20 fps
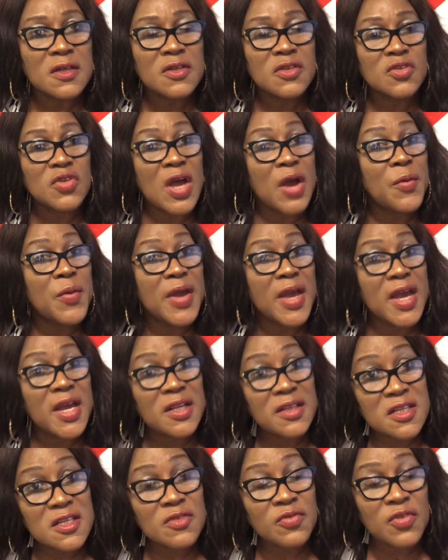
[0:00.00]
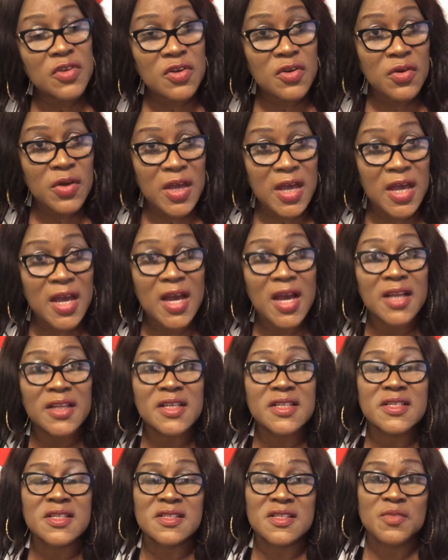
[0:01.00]
So I will end this video here, and
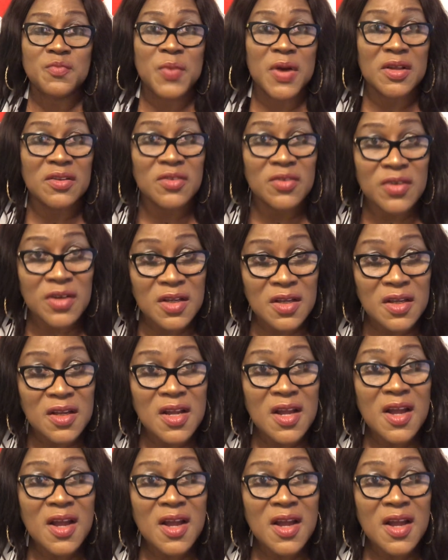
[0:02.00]
this is the part 3.